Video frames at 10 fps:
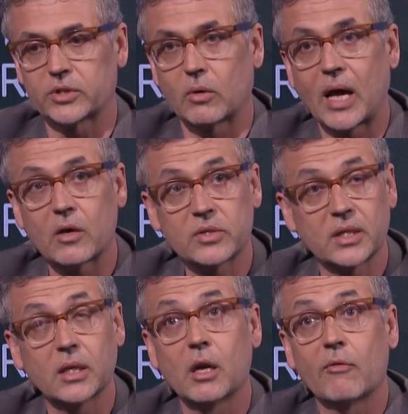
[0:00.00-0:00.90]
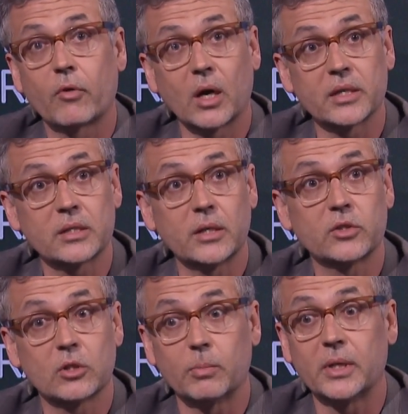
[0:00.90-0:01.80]
So housing for us
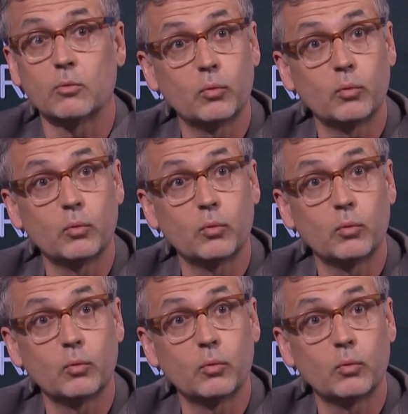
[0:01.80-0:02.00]
needs to be